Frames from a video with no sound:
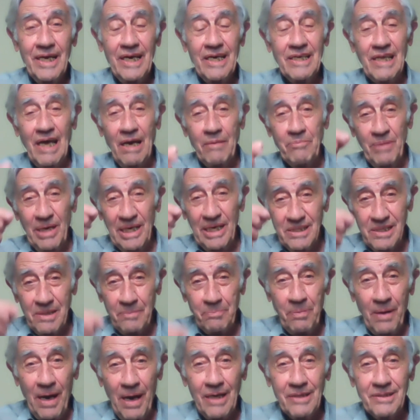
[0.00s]
and I made
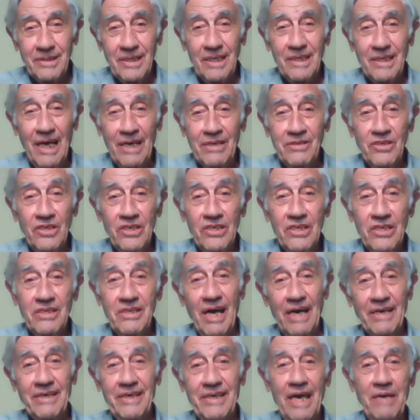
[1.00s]
the part that I needed
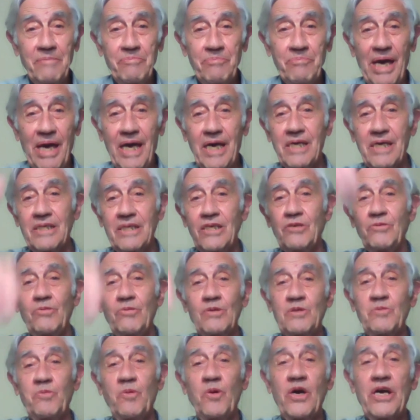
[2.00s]
and I came back and it
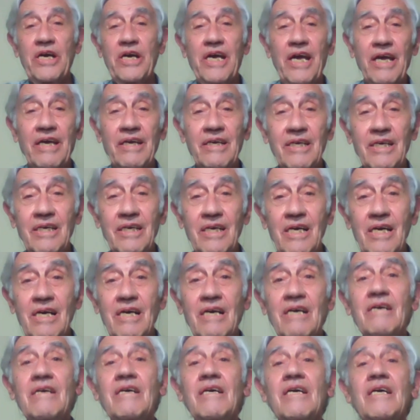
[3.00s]
was working.
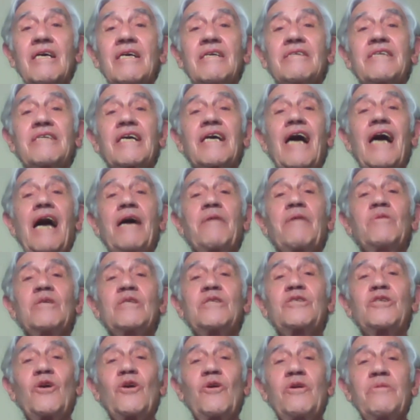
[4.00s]
The guy
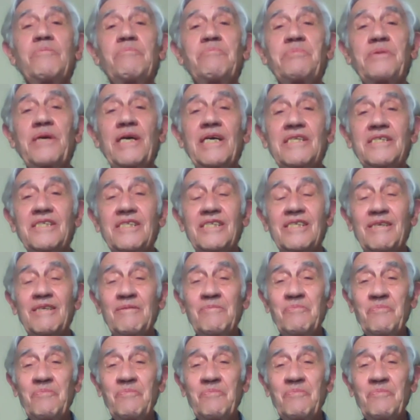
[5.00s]
was so impressed.